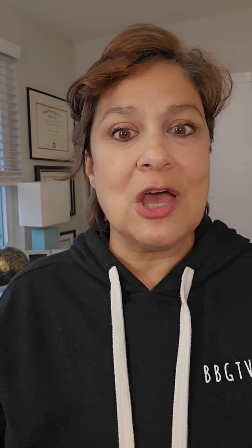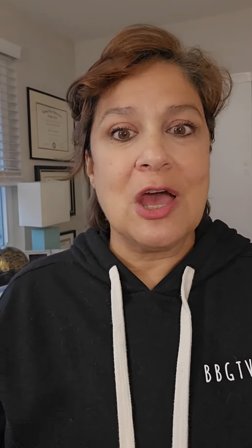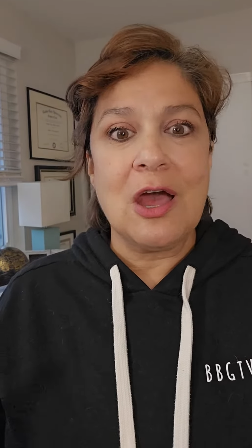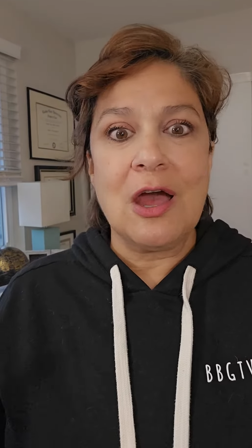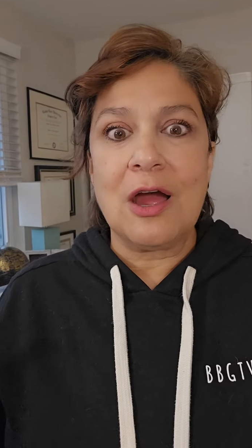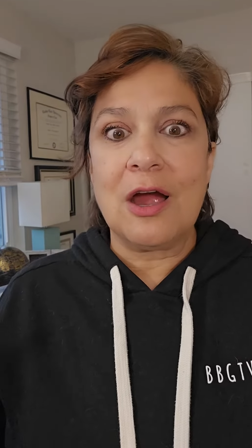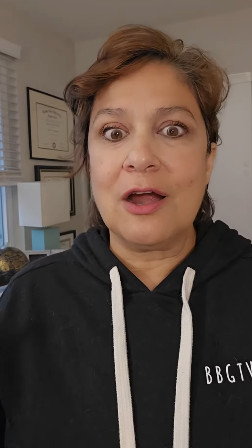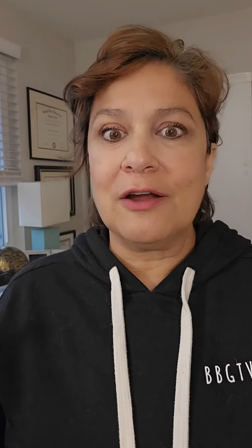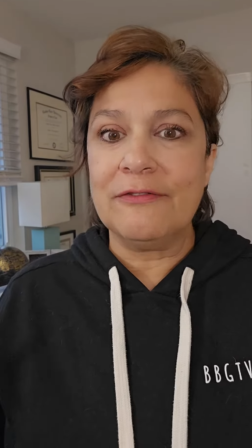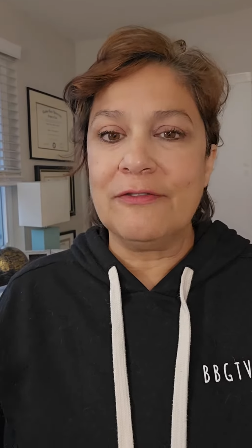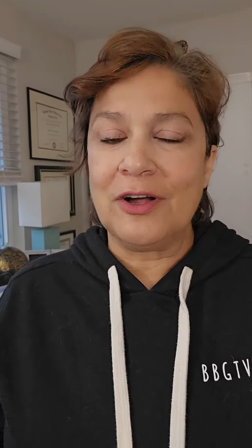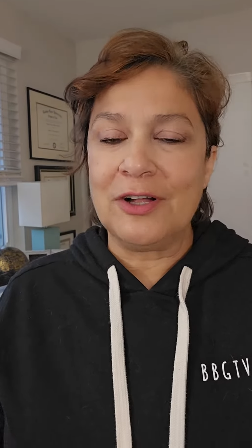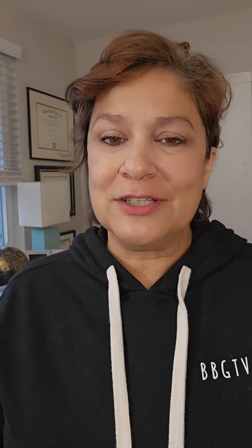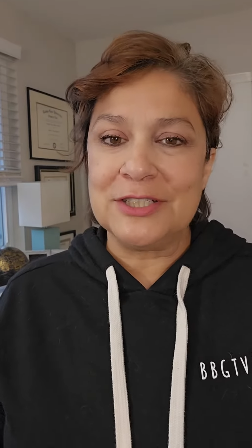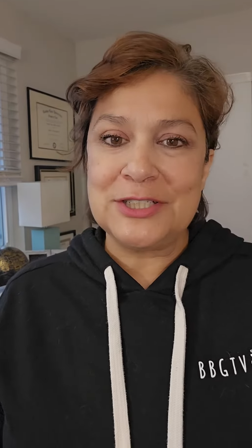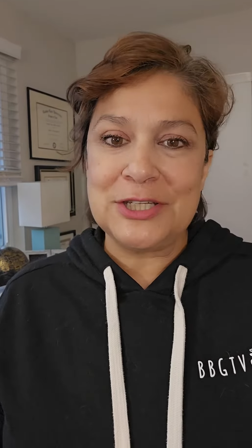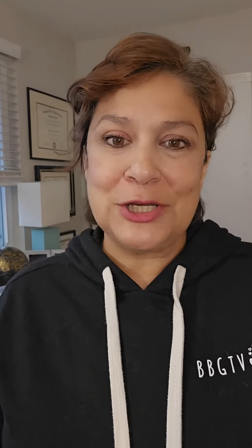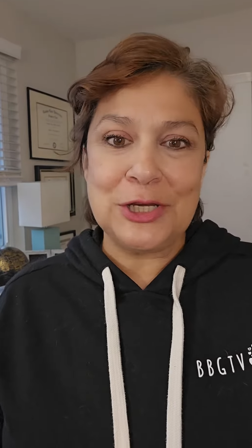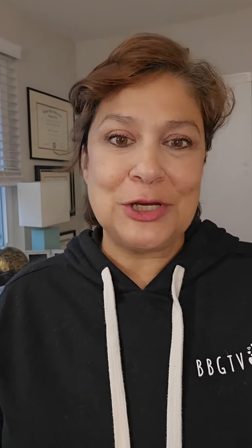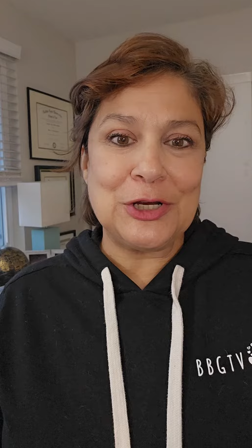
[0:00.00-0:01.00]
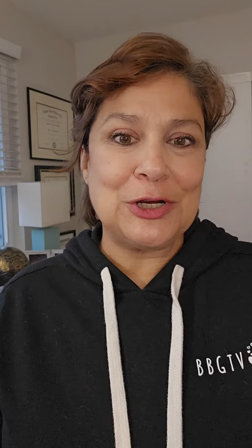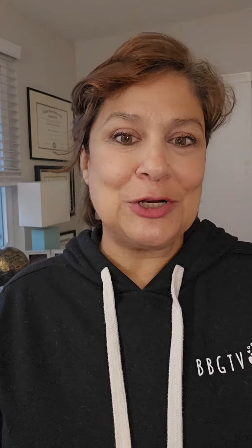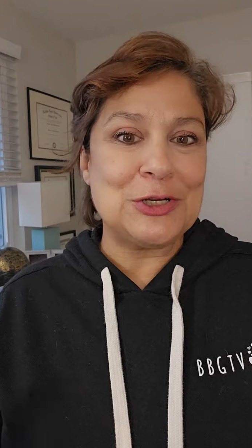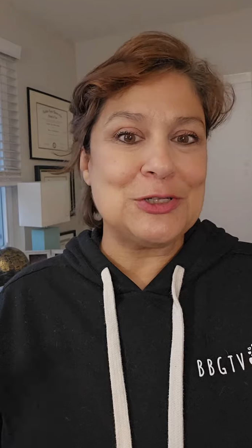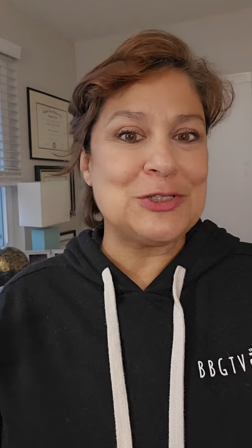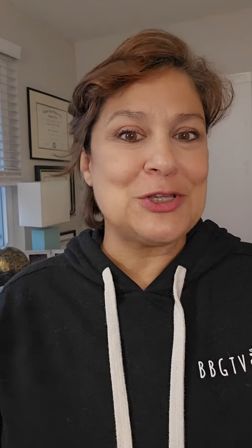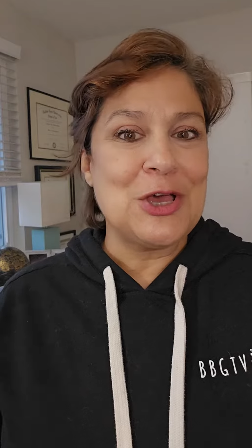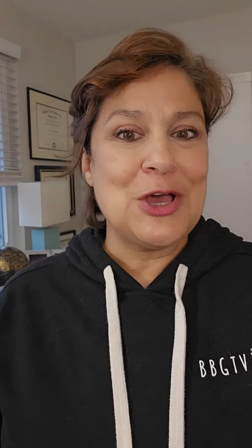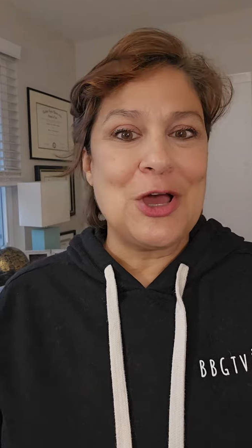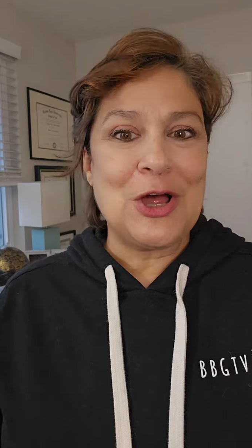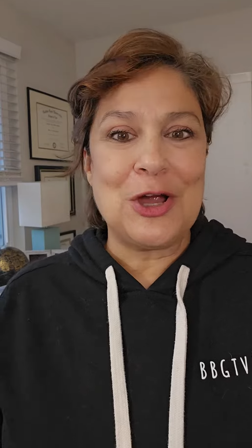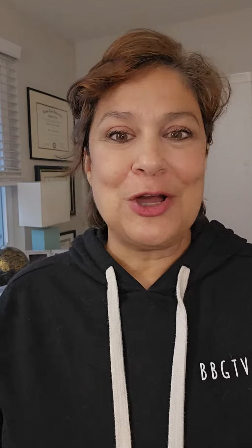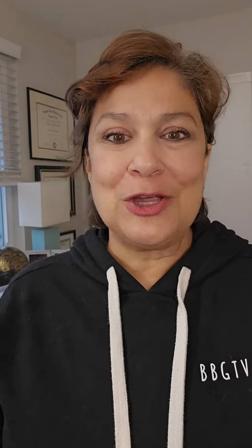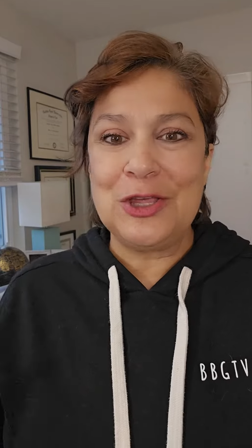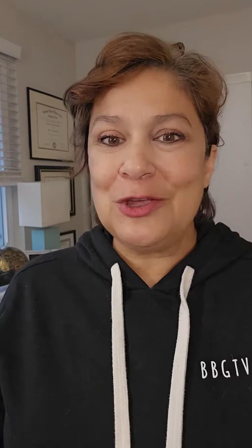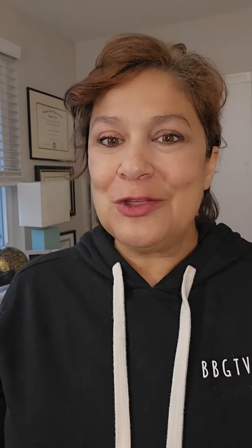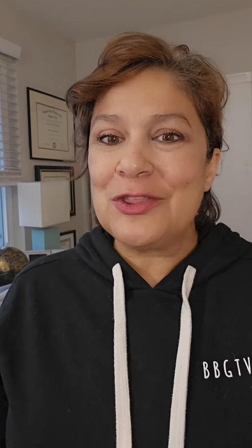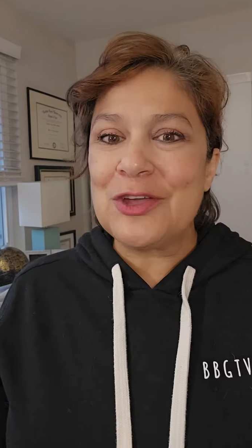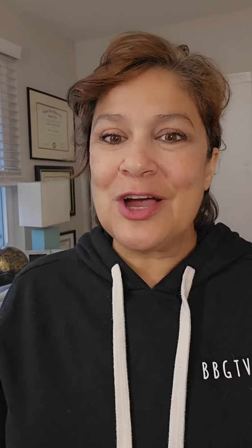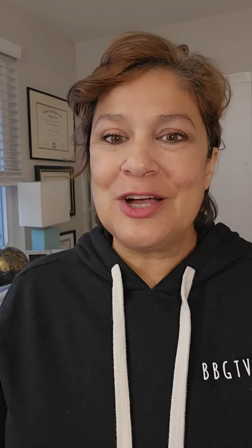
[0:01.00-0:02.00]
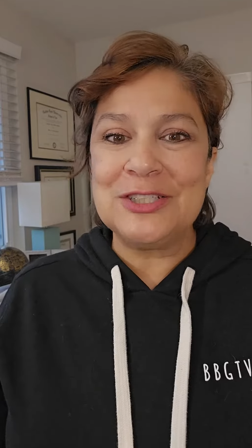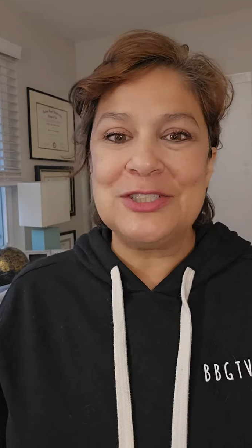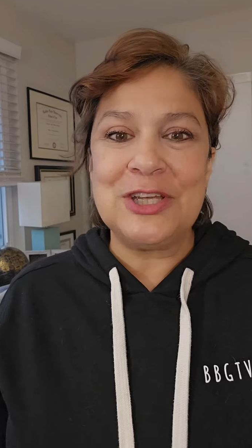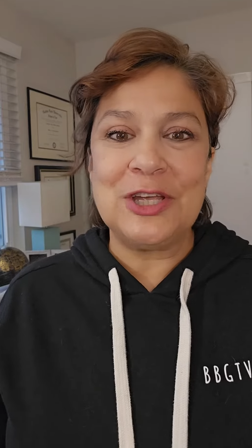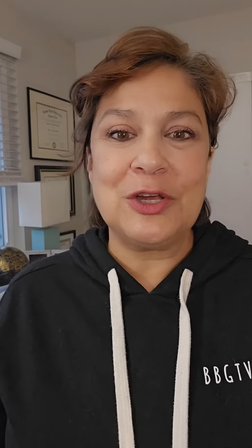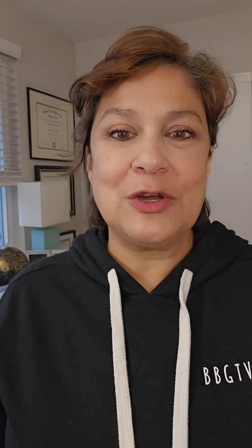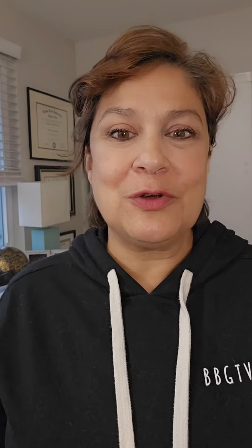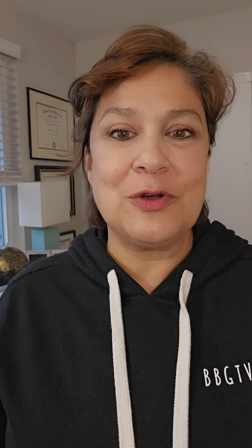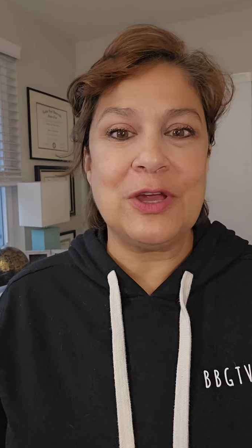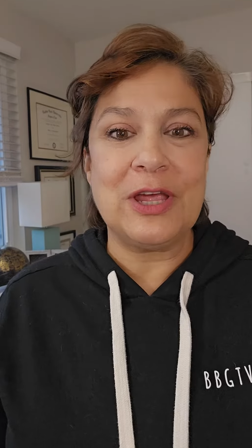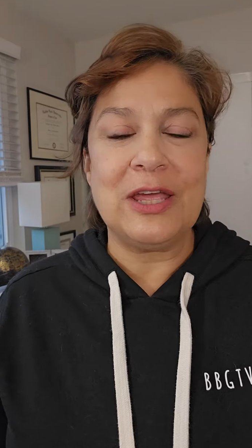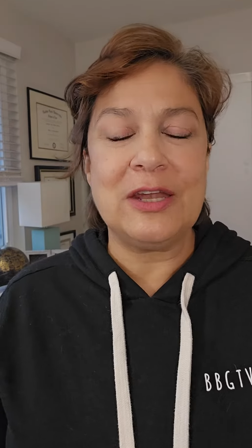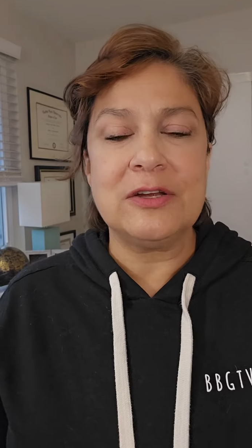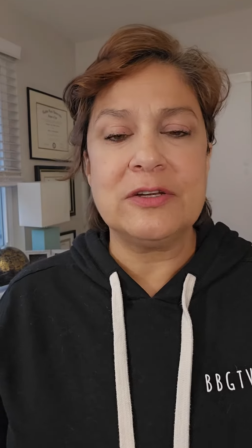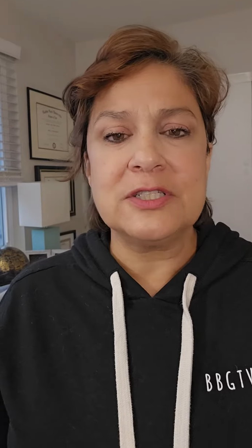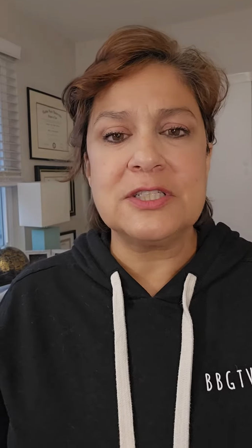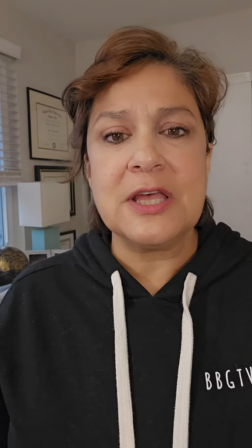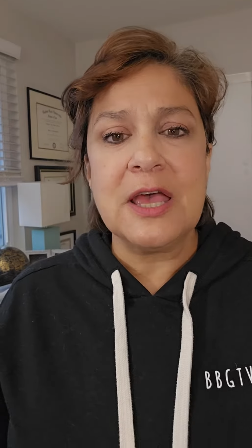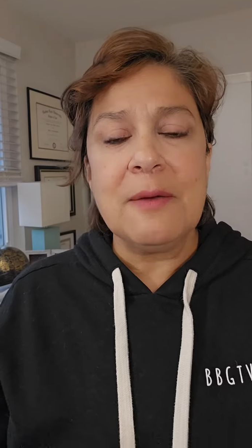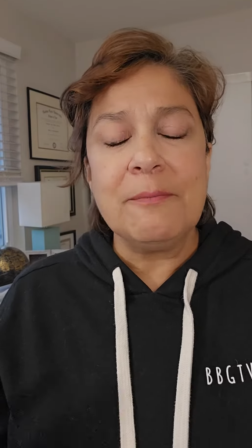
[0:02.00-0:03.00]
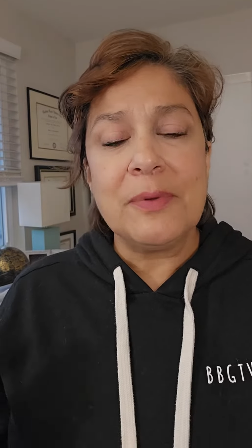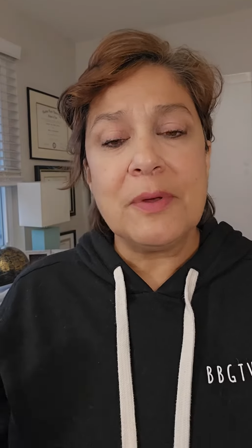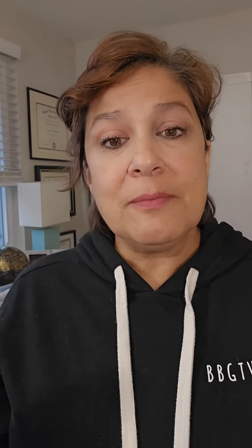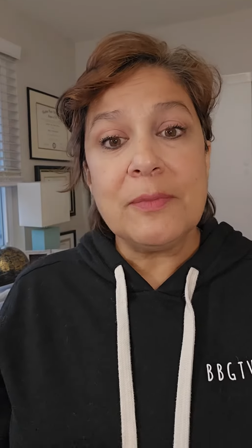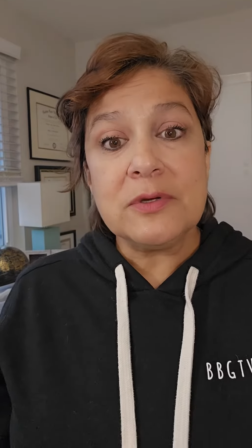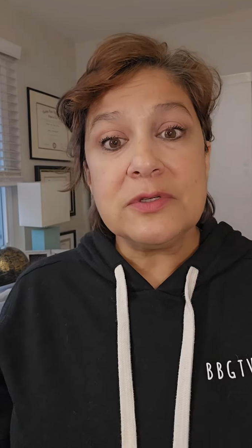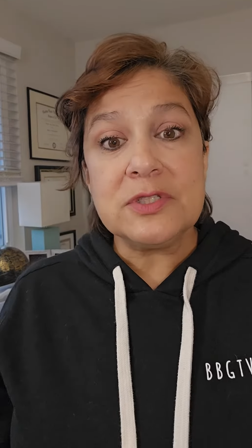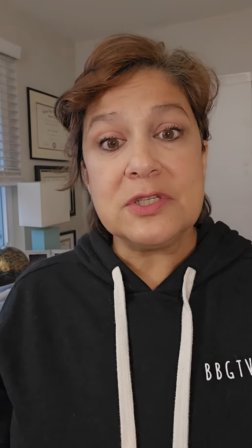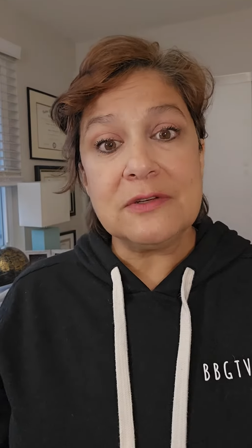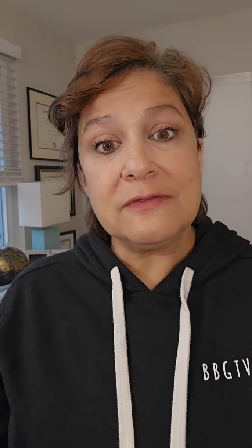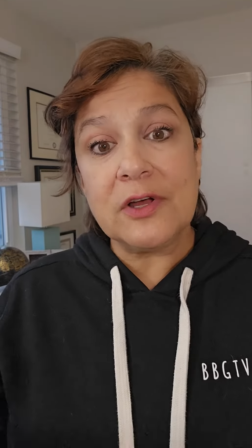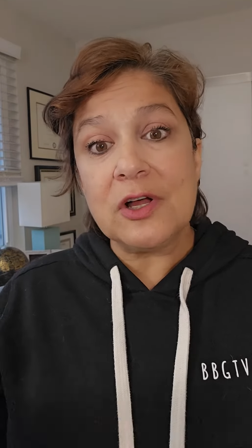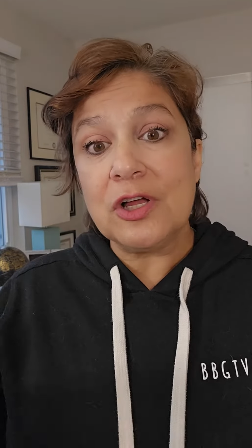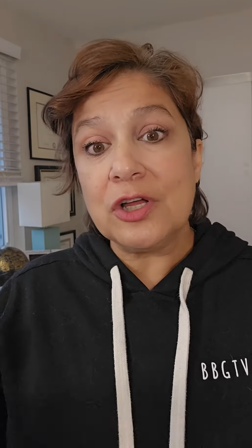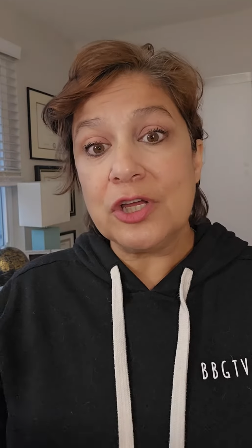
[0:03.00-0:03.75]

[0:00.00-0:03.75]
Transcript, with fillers: our volunteers, our youth content creators, but most of all,